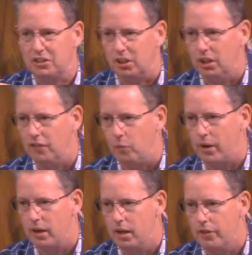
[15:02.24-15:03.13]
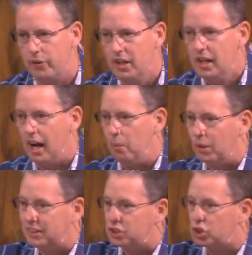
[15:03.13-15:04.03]
to love one another, I
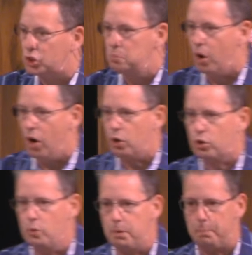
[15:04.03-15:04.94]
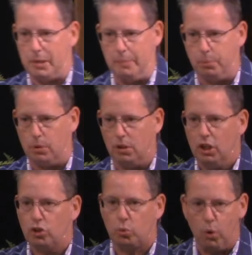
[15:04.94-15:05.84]
want this small group of people,
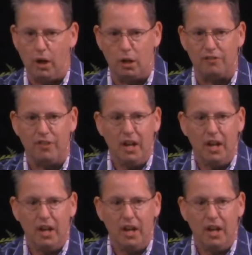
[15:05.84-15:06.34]
12,